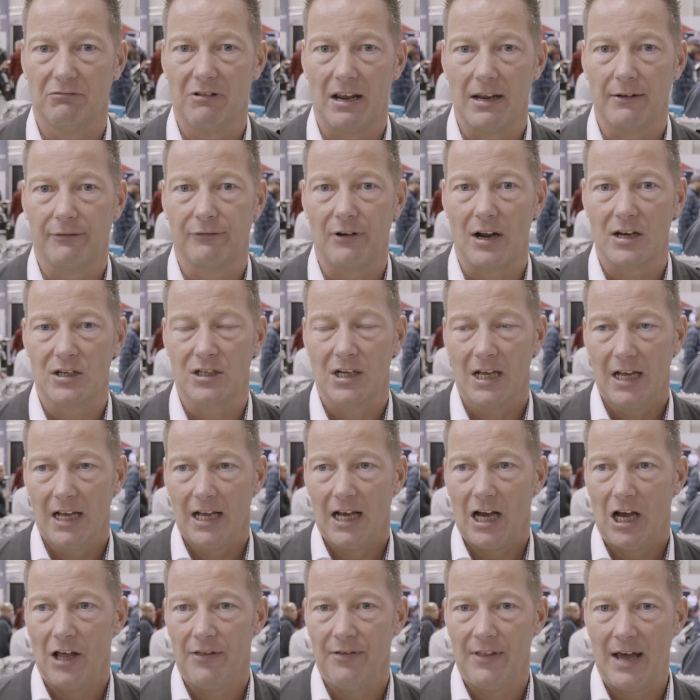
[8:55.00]
a refresh,
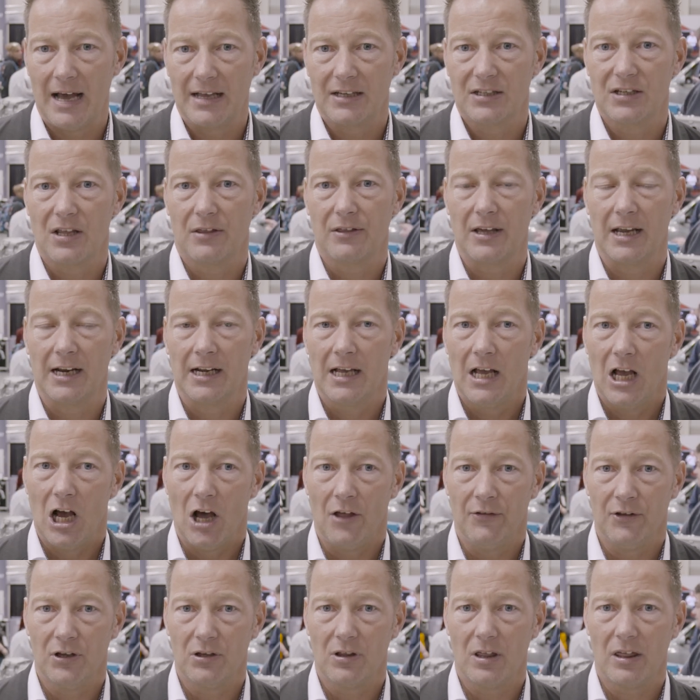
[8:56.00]
and that's the thing.
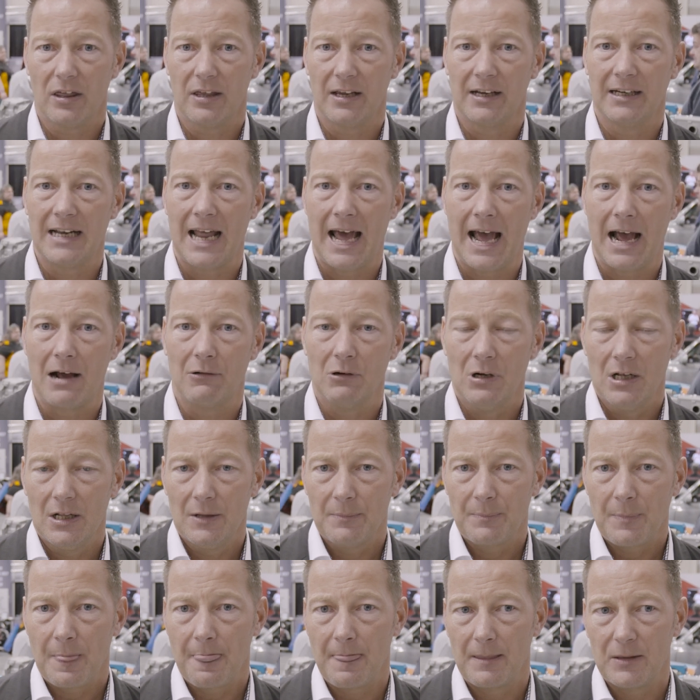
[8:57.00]
And the other thing now
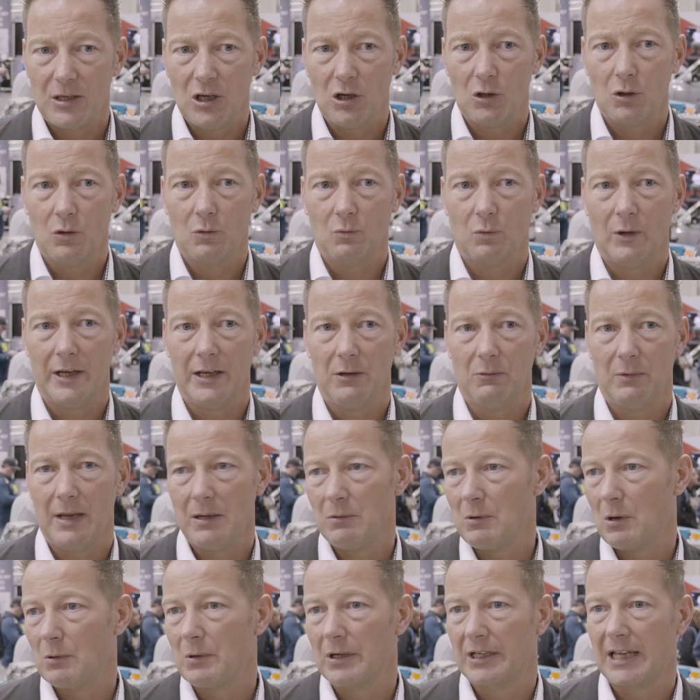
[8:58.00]
you, we,
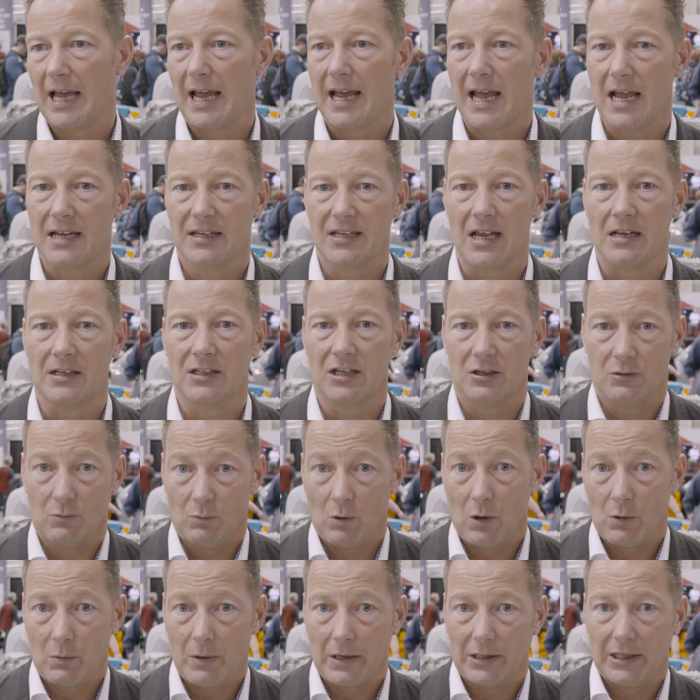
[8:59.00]
we work with KA sensors
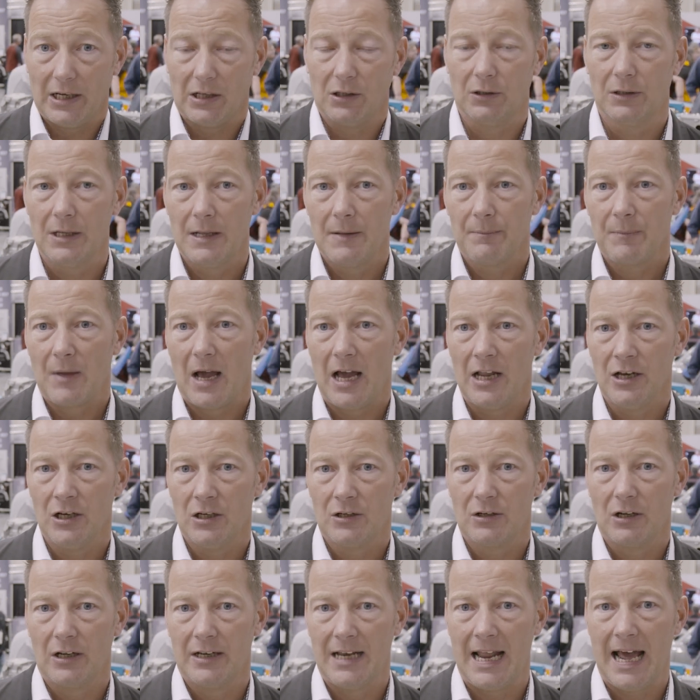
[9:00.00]
and work with Gill,
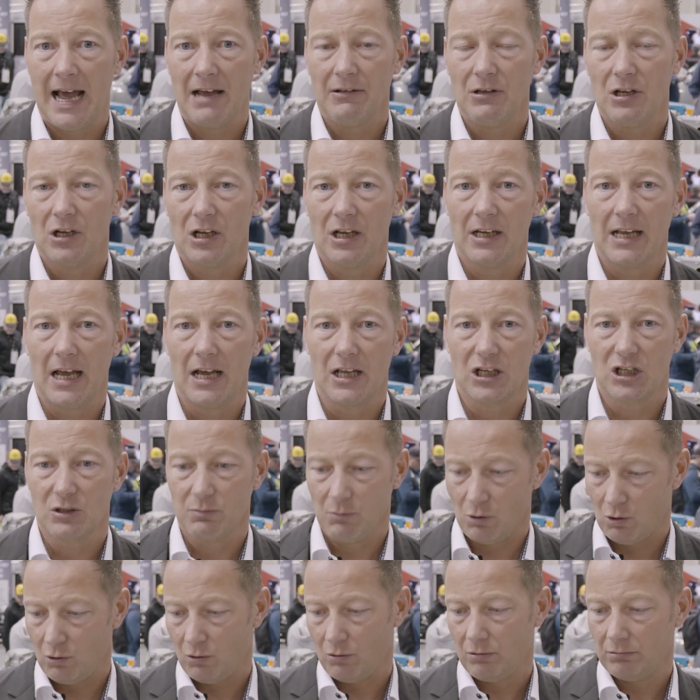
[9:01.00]
and now you can get a
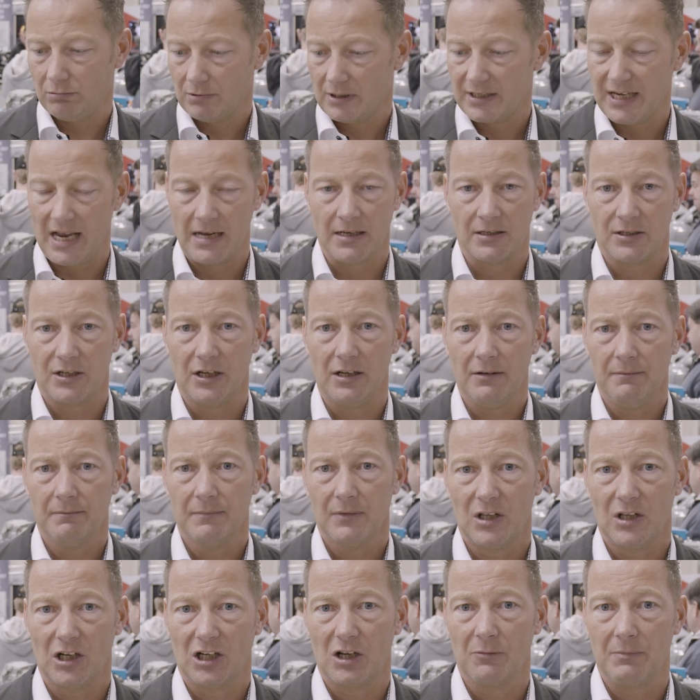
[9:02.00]
small sensor
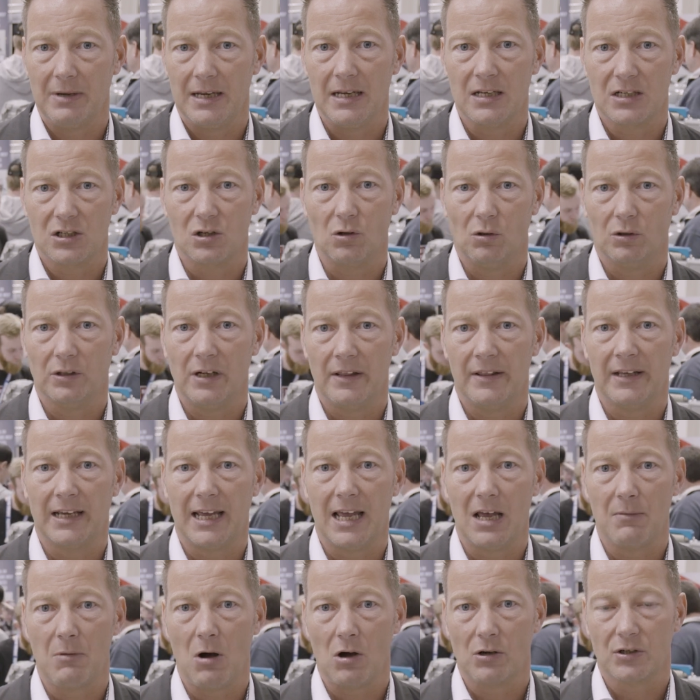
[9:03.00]
that can be installed in the
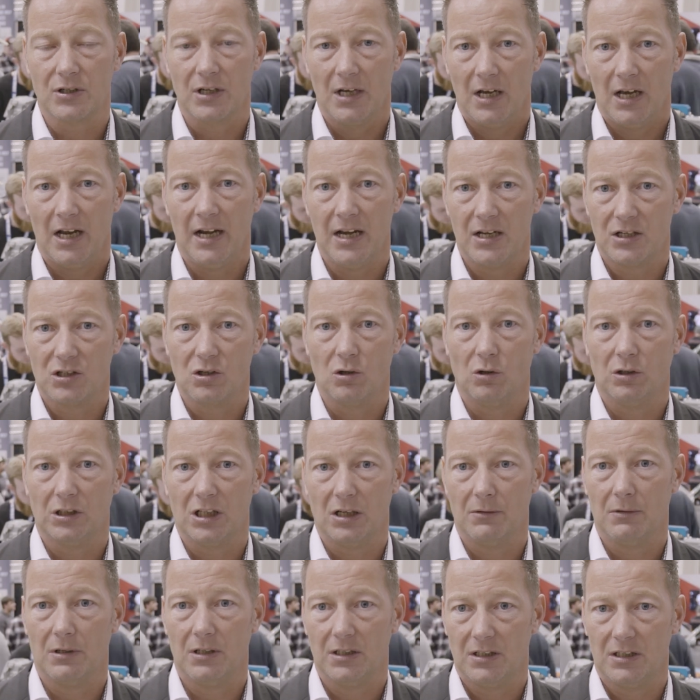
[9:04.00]
gearbox, and it's called
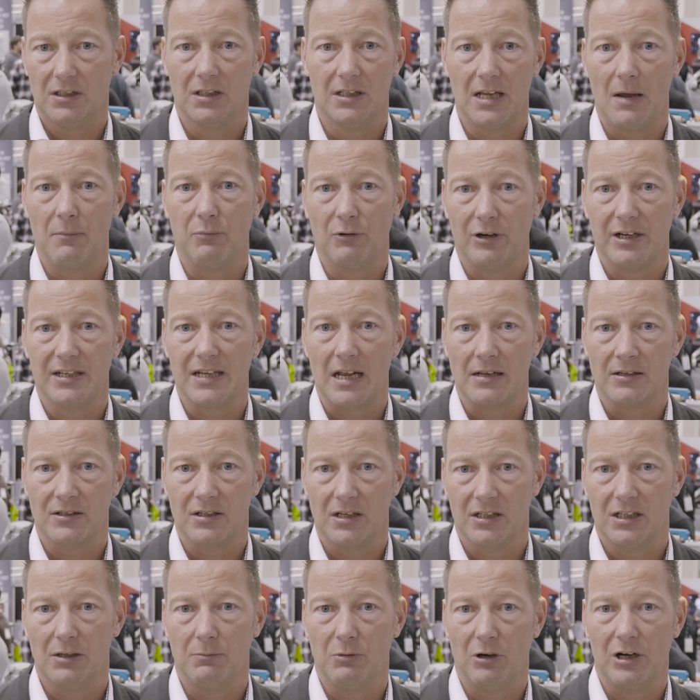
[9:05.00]
a debris
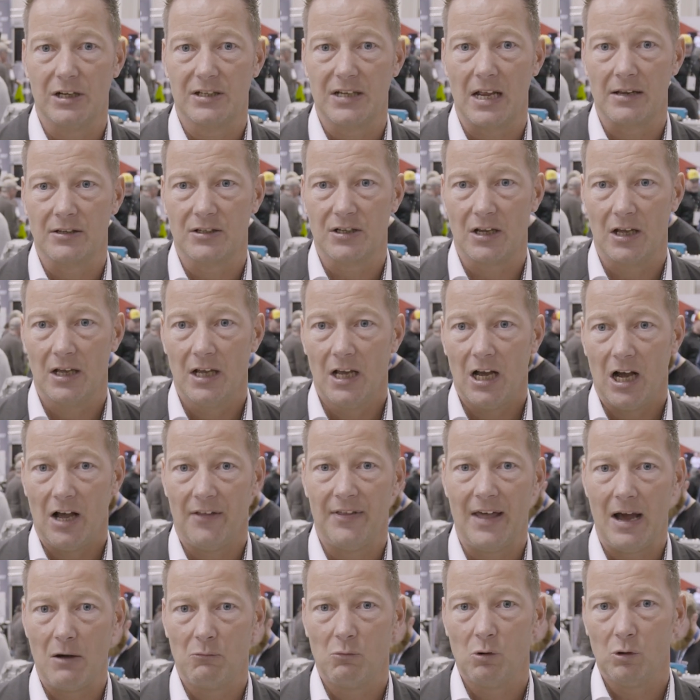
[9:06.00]
sensor, debris sensor,
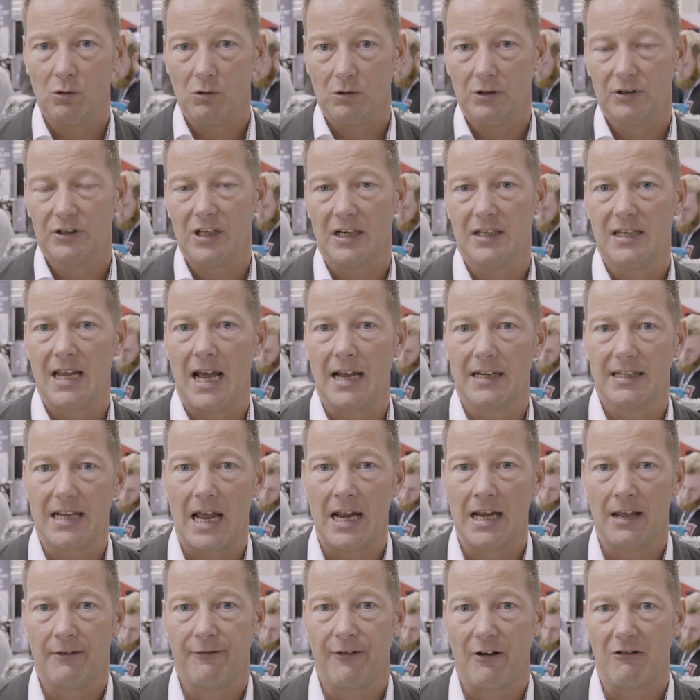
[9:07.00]
and that will detect
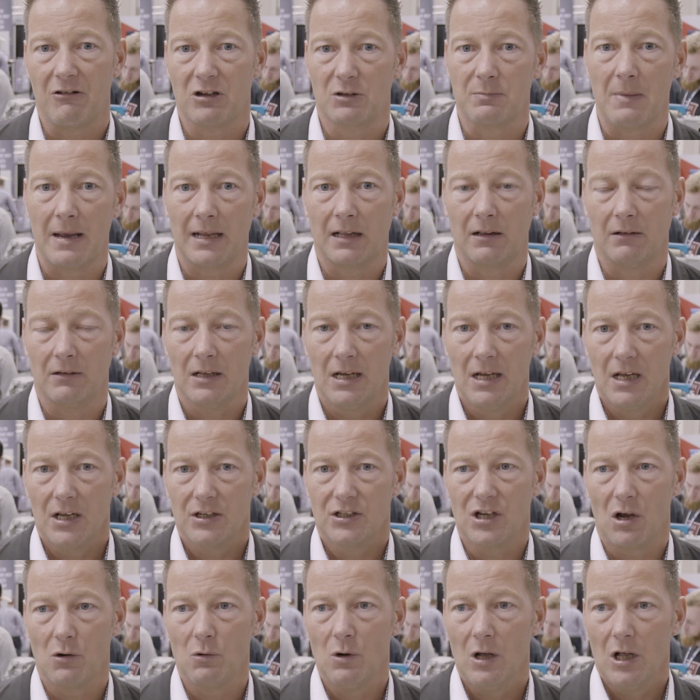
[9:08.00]
any ferrous metal.
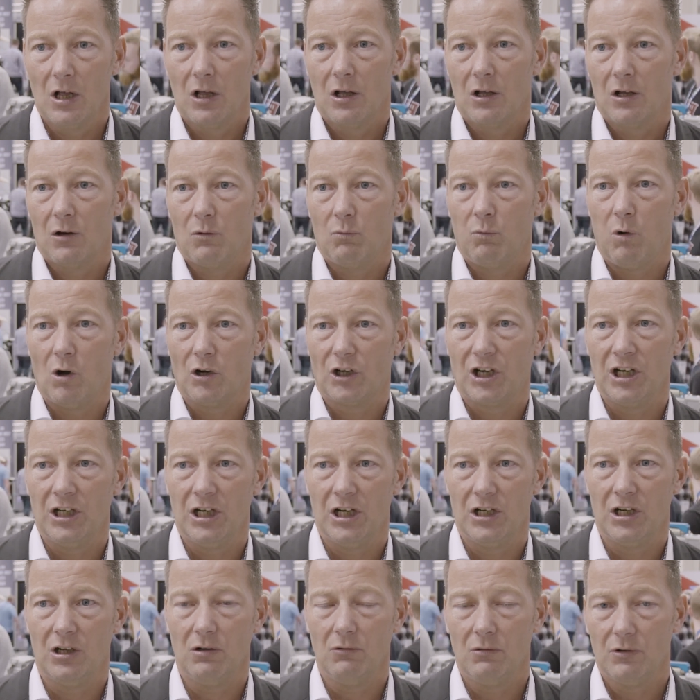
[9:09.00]
So what can
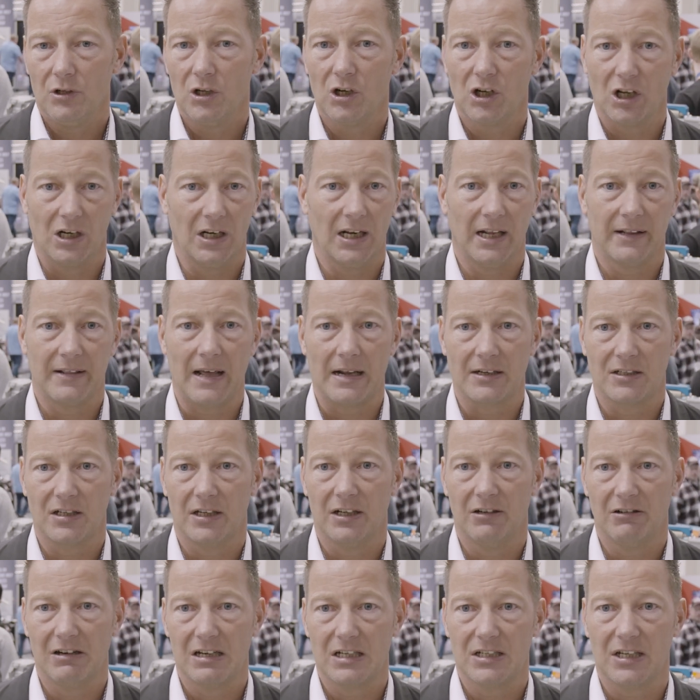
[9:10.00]
you do? You can link that
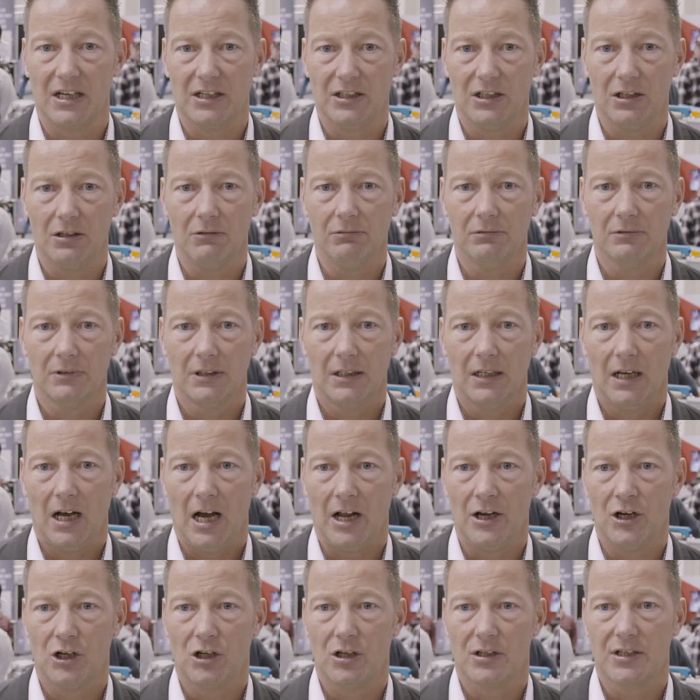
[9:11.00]
to your ECU,
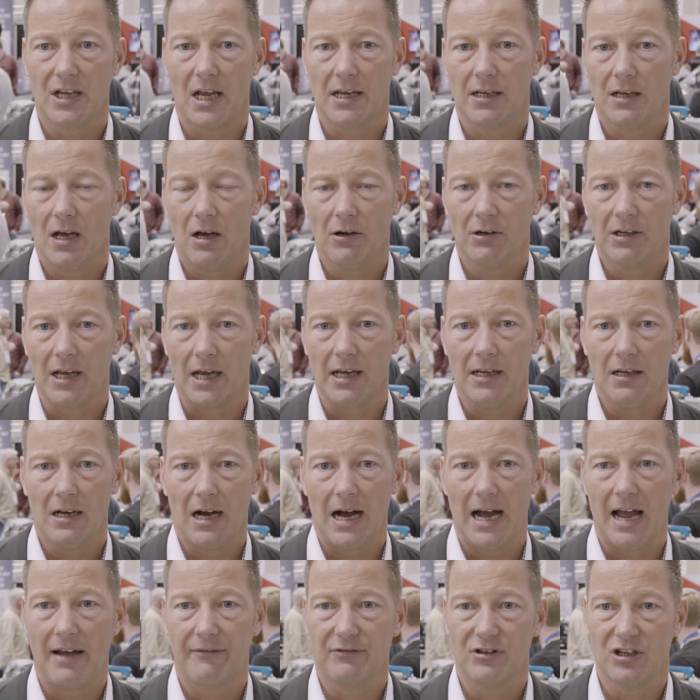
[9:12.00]
and you can say, okay,
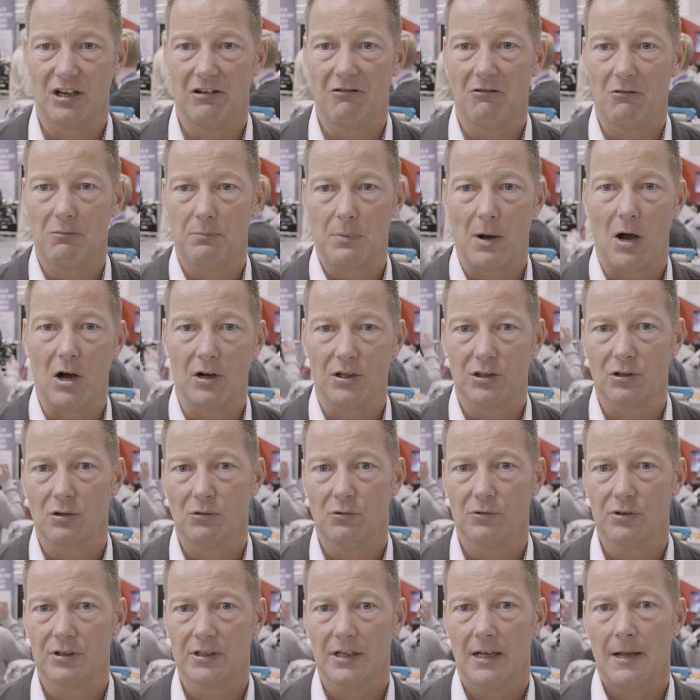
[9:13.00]
I have zero
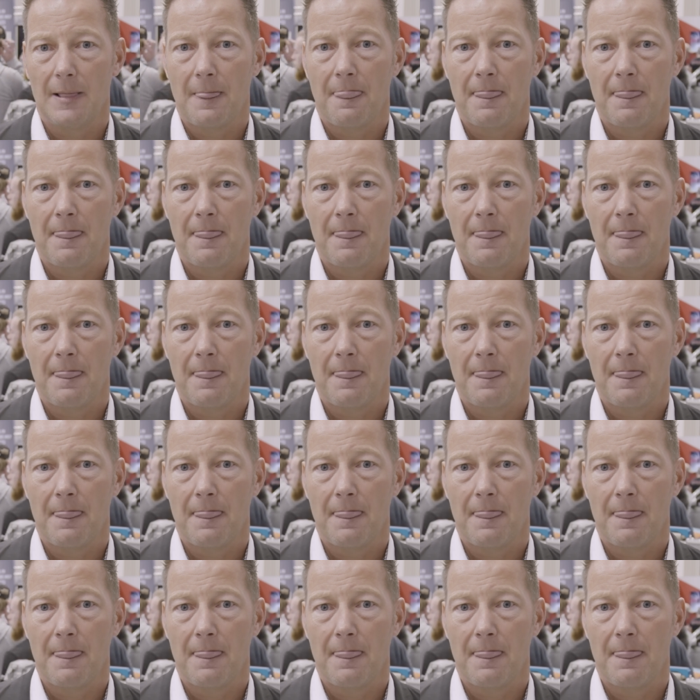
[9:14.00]
particles,